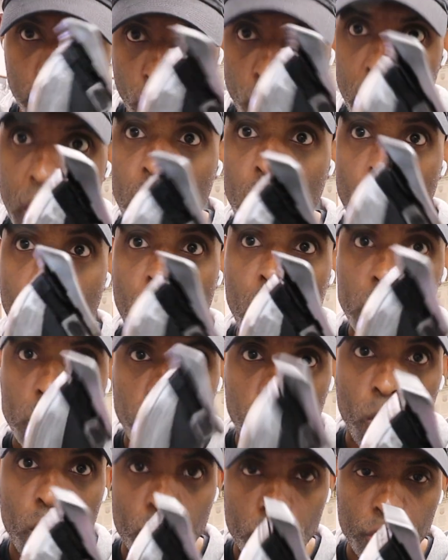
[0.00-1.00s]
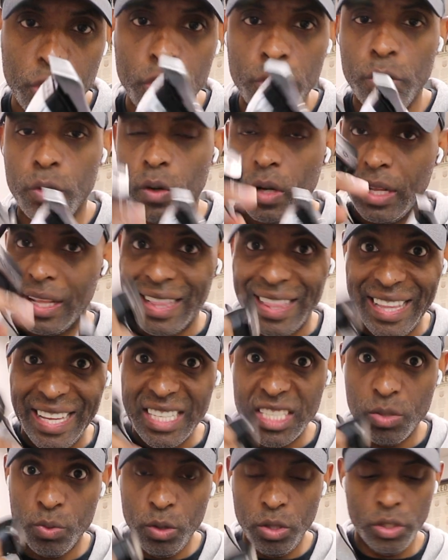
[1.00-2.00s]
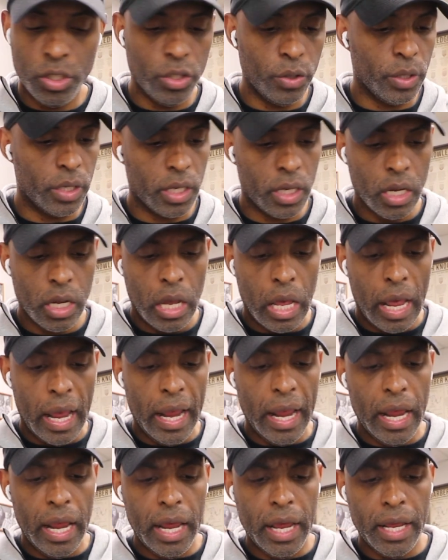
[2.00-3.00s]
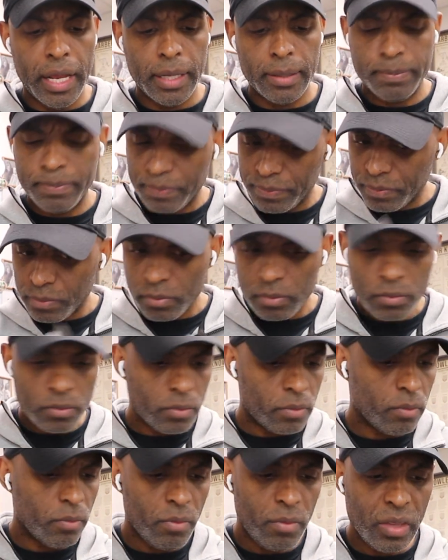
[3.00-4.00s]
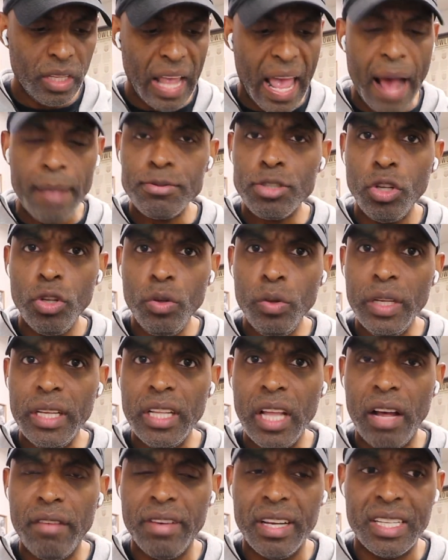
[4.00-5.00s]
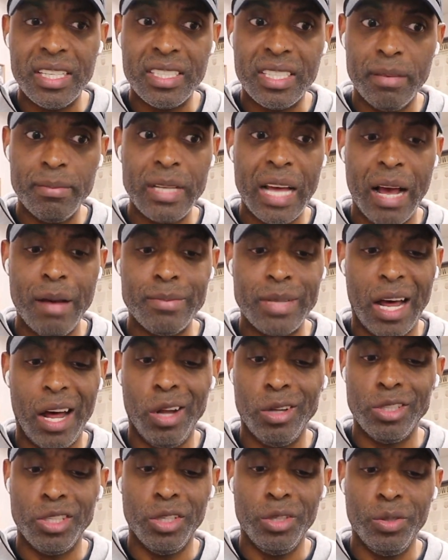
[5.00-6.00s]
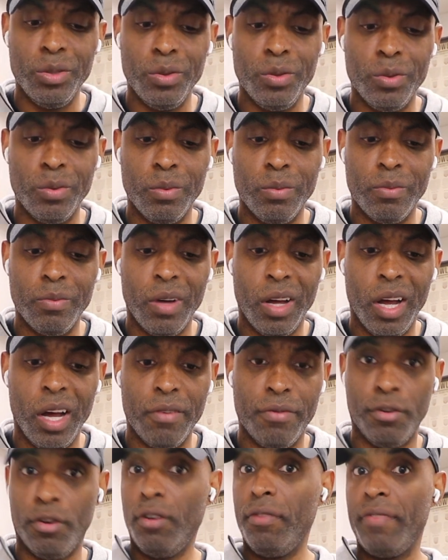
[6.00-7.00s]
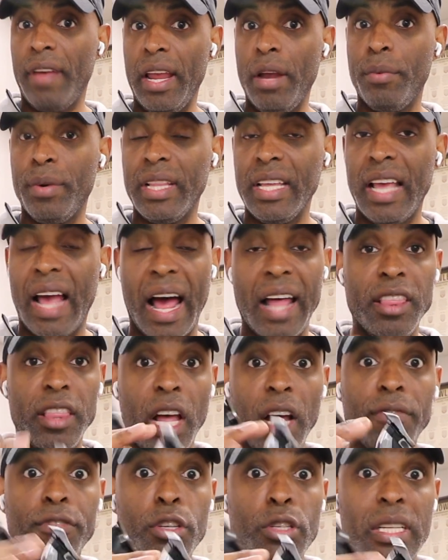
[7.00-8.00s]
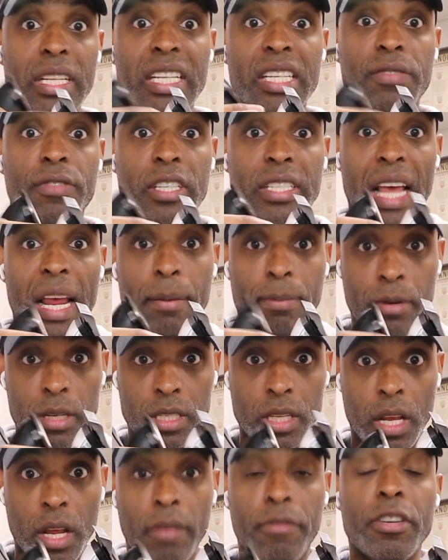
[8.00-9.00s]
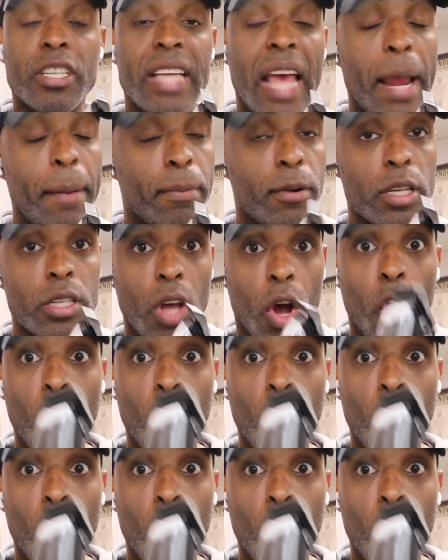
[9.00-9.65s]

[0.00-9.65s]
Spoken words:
what guards won't do, this will do it. And absolutely love it. Sometimes I'll do a full fade with it. I love using this for tapers. For tapers,